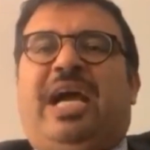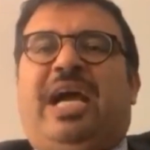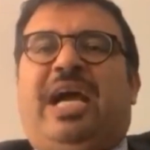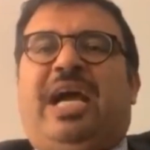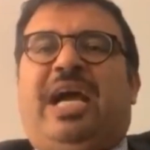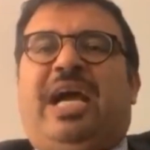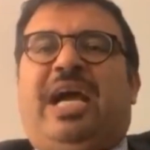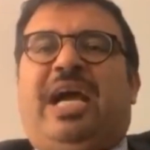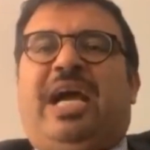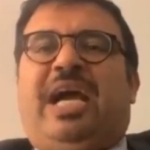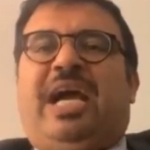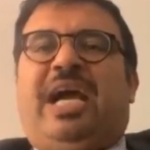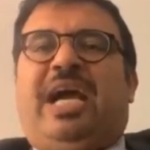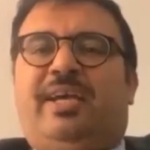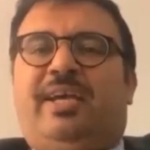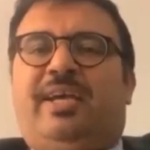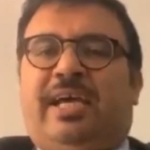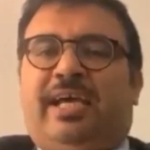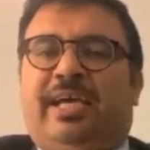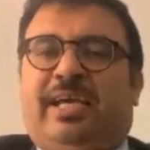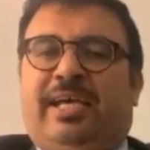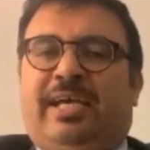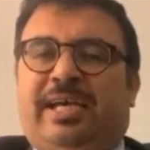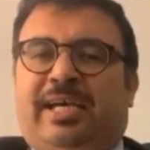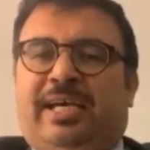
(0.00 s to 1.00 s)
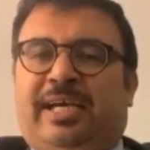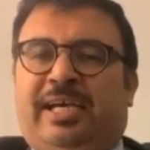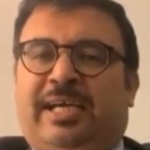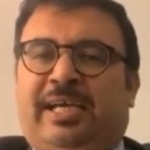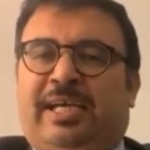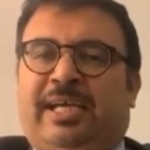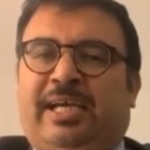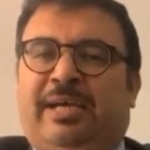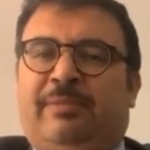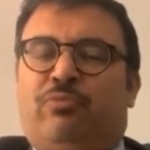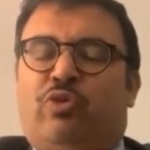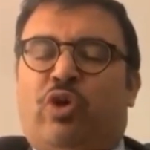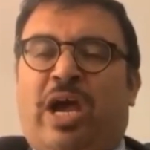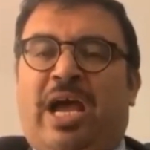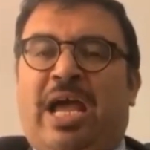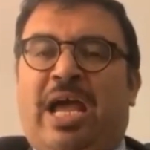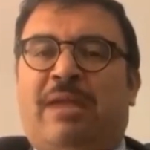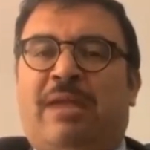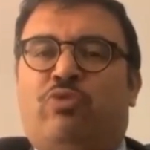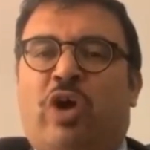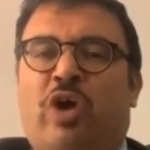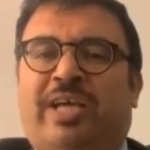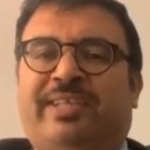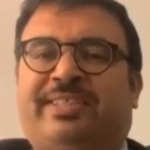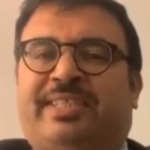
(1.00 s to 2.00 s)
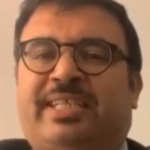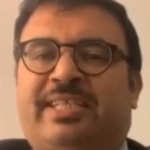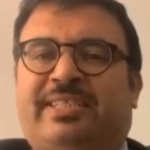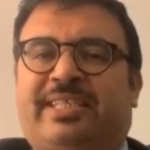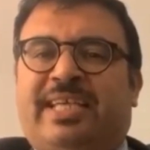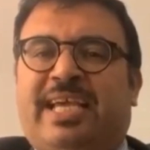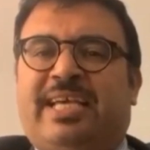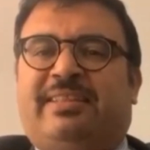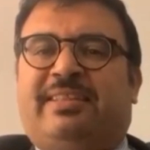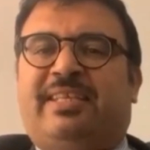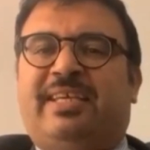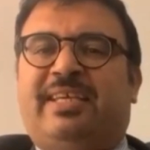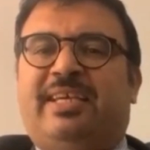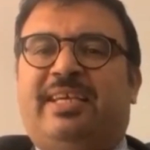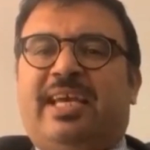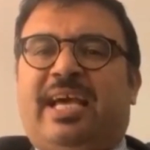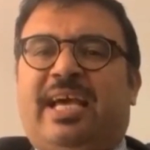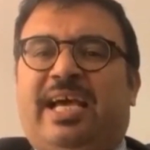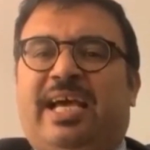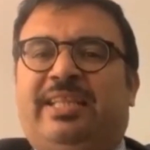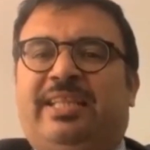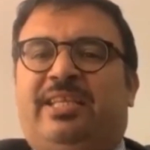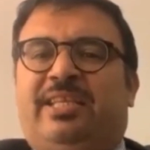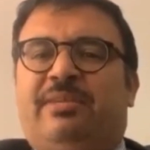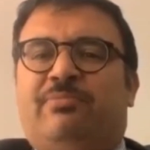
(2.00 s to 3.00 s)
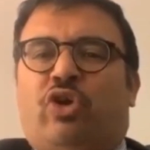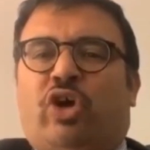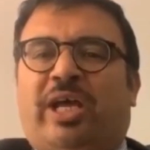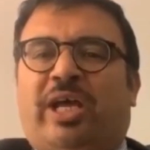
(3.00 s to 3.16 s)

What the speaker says: illegal act against the